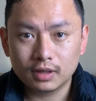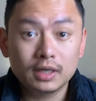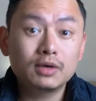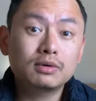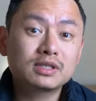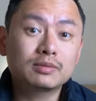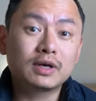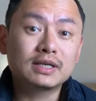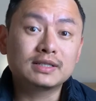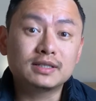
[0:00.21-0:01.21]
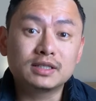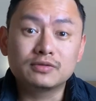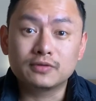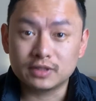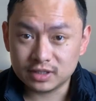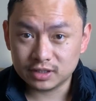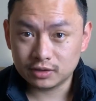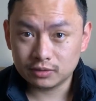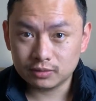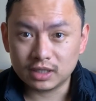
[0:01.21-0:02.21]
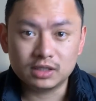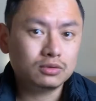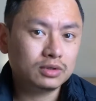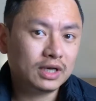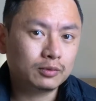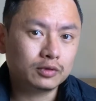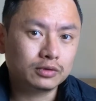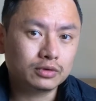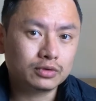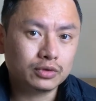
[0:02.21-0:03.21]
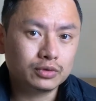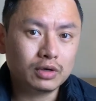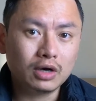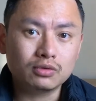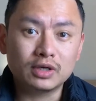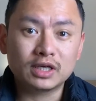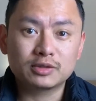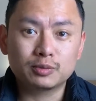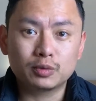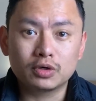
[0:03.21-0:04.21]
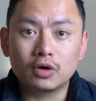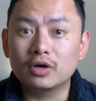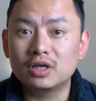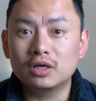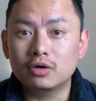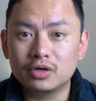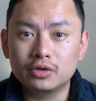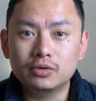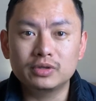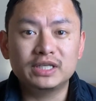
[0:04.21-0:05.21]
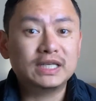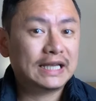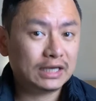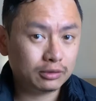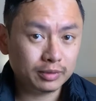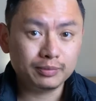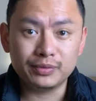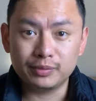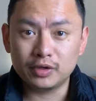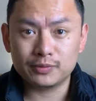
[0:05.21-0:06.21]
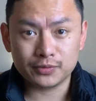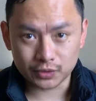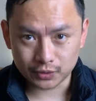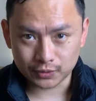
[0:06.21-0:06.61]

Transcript: Hey, what's up guys, this is Virginio and today I'm going to show you how to export only audio in Adobe Premiere Pro.